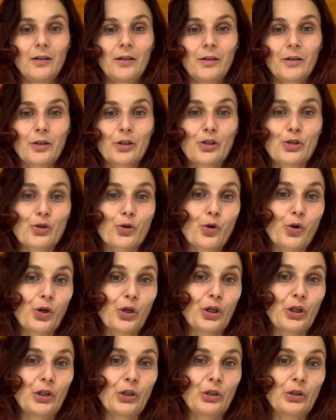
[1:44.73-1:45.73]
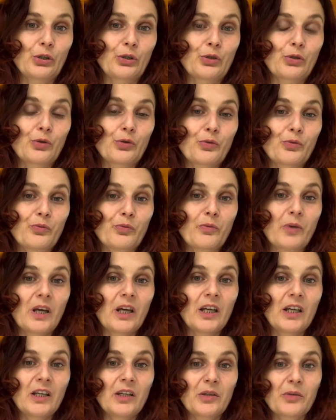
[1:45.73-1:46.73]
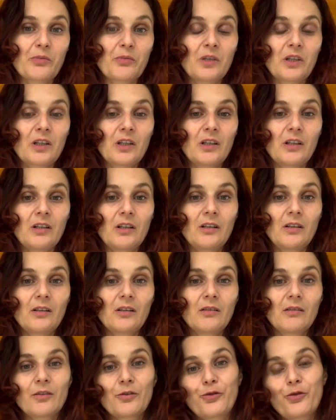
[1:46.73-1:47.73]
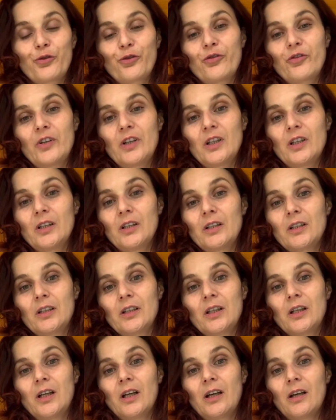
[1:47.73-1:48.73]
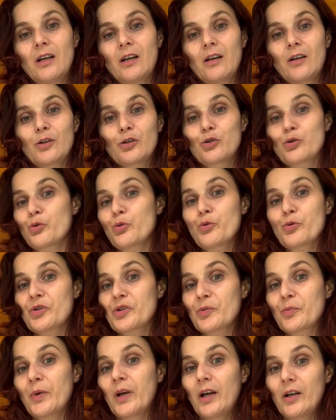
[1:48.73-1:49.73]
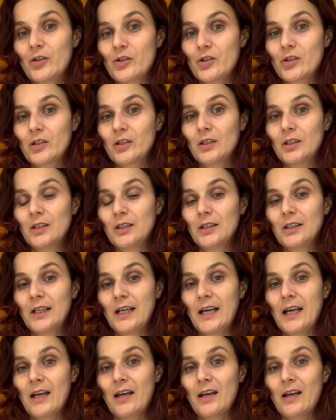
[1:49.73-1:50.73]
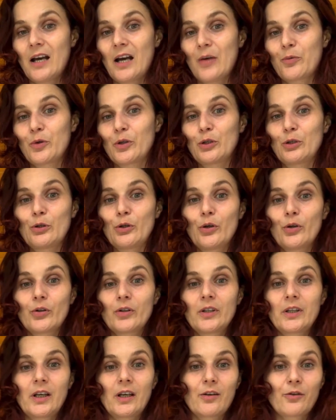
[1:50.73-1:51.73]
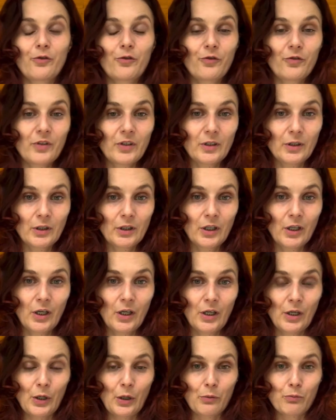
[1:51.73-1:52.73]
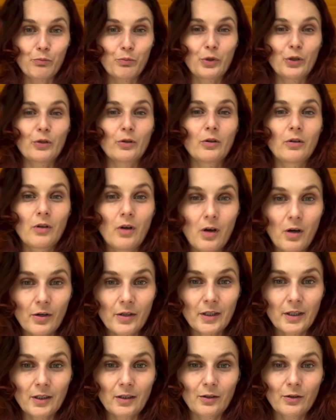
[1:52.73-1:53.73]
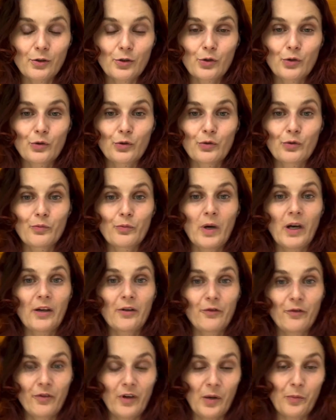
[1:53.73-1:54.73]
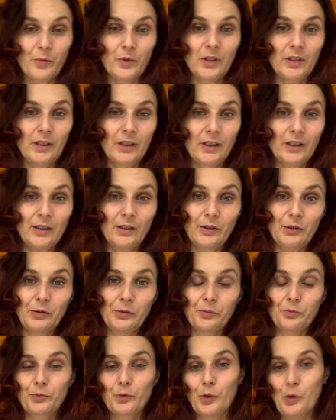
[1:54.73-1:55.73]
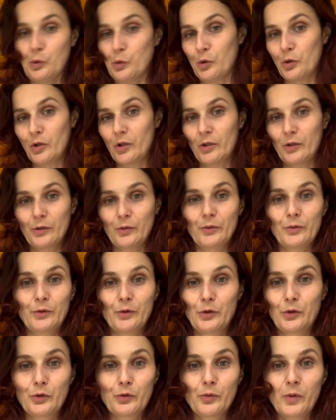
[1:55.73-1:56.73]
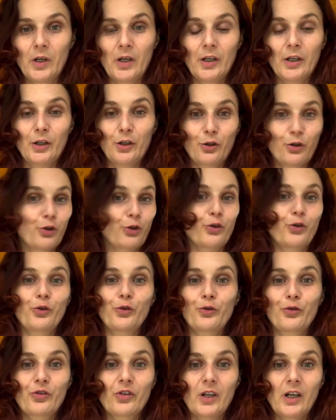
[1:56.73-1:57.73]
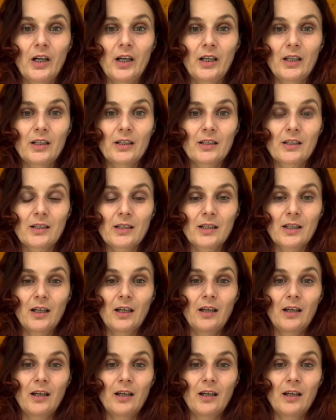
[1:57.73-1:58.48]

is going to make me feel too special, and I will not then feel belonging to my family or to my girlfriends.